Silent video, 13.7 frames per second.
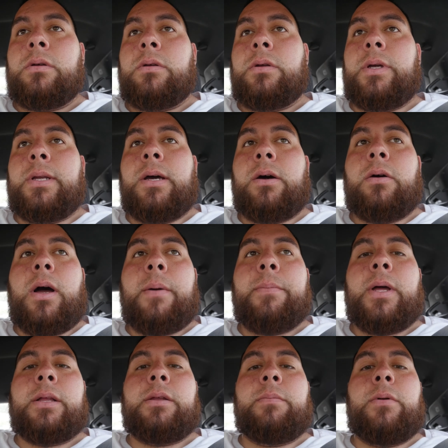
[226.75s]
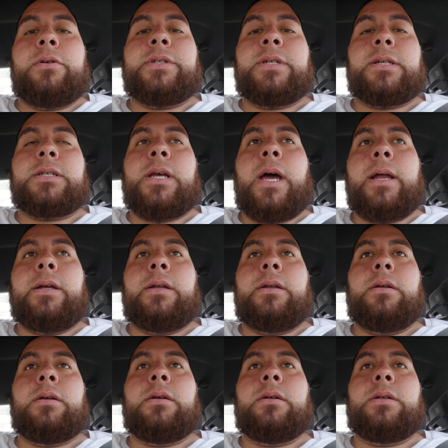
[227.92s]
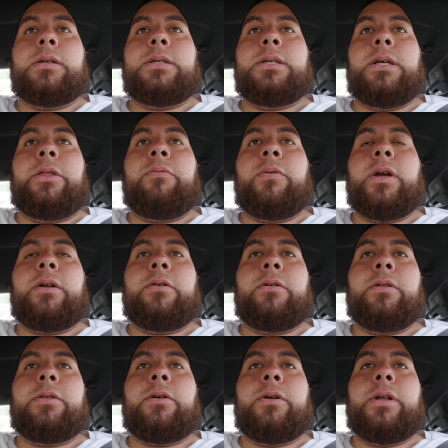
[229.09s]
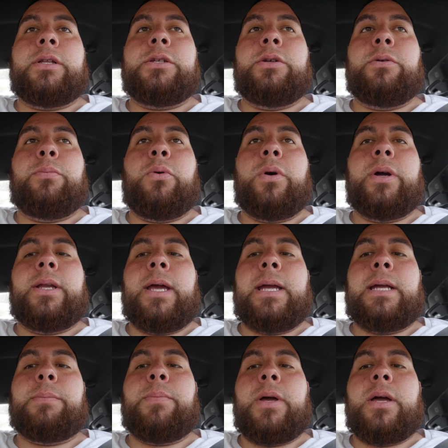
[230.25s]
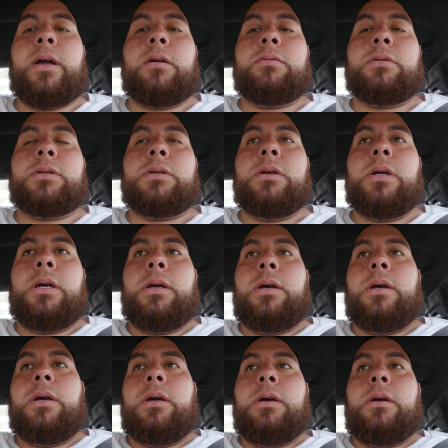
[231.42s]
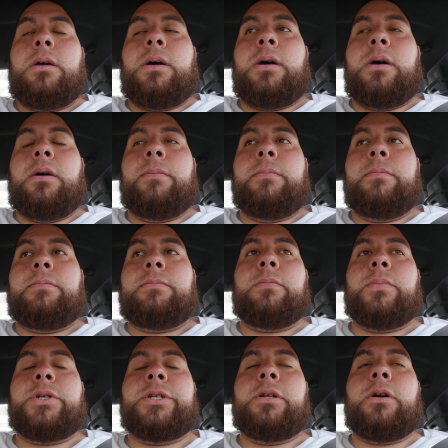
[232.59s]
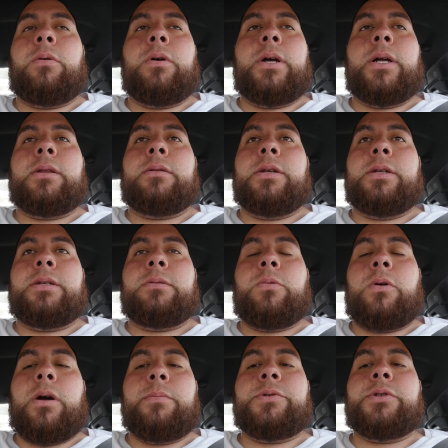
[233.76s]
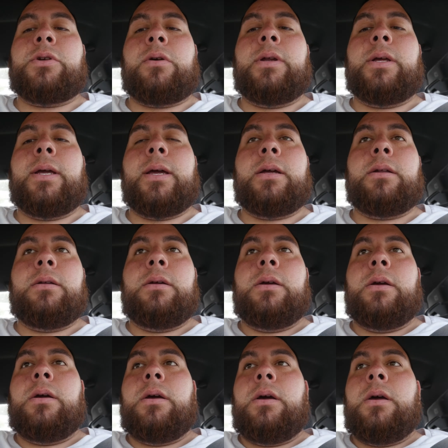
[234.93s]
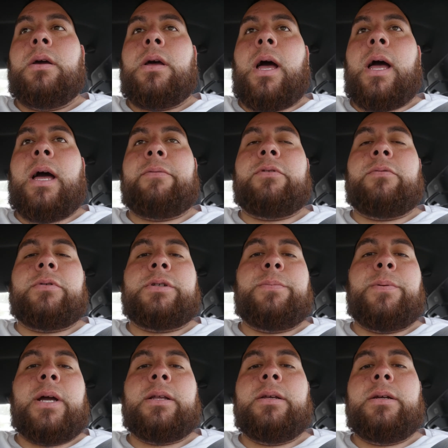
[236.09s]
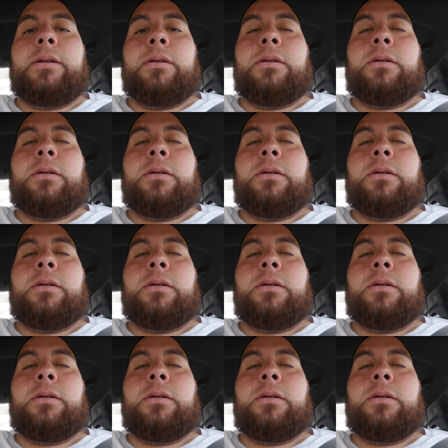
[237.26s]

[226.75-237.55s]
You know, I'm not the most excited to see 332.8 pounds. Um, but you know what? This is where I'm starting at. I have to respect it.